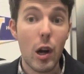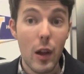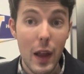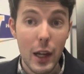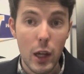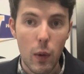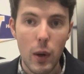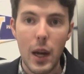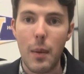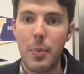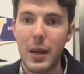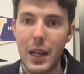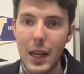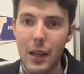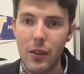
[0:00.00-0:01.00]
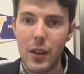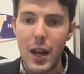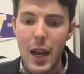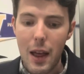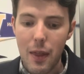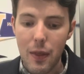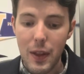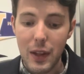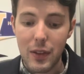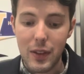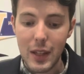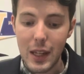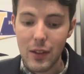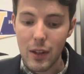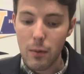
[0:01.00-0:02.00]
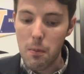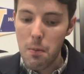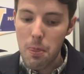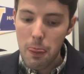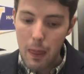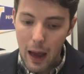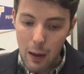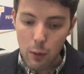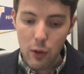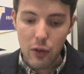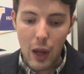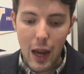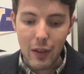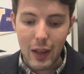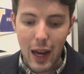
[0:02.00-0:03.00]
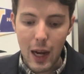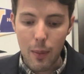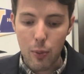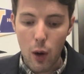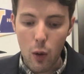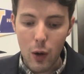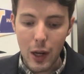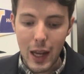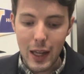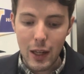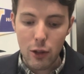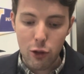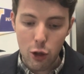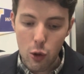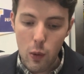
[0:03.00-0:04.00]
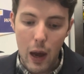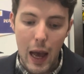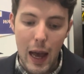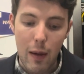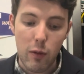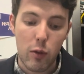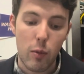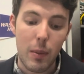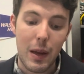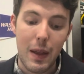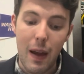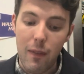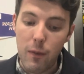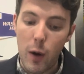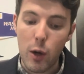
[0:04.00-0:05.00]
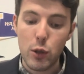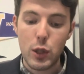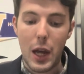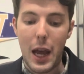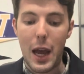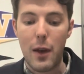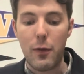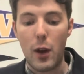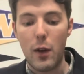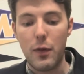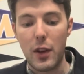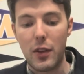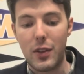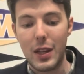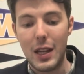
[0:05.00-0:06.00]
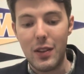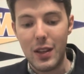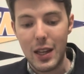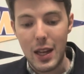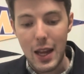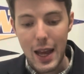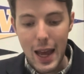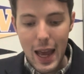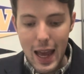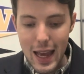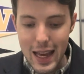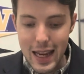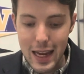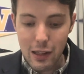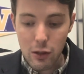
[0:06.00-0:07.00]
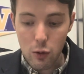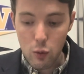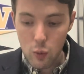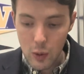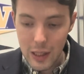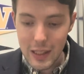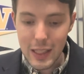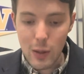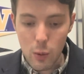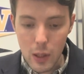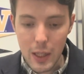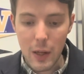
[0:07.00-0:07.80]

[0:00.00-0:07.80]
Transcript: are they going up against this season? I will say it's kind of broken into two halves for me. That first half of the season is really, really